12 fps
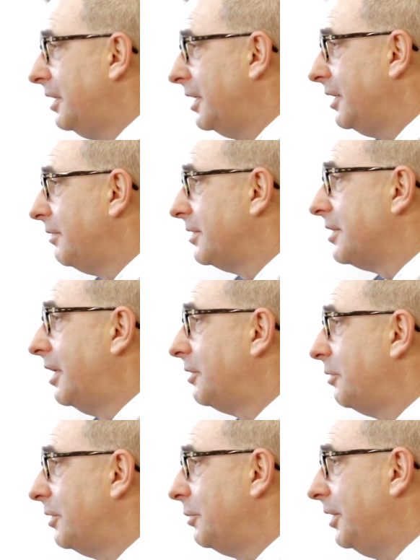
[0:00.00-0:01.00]
And if it's not
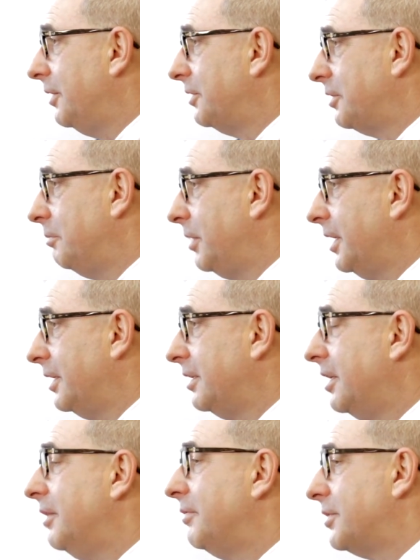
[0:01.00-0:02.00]
going well, they'll complain.
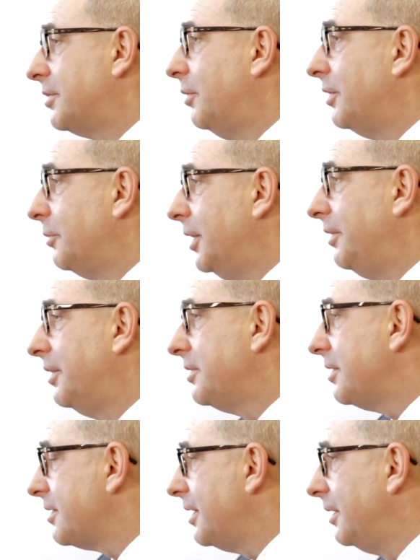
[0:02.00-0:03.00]
If it's going well, they'll
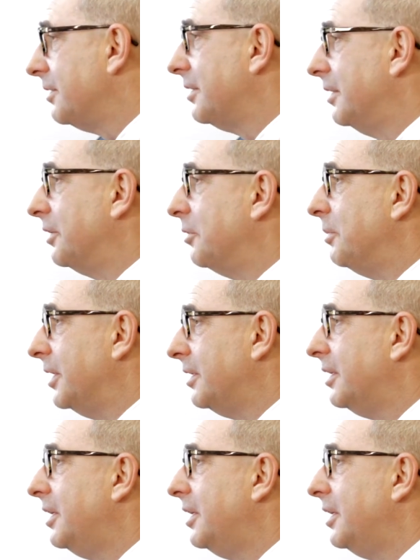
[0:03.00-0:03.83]
just tell us a little bit.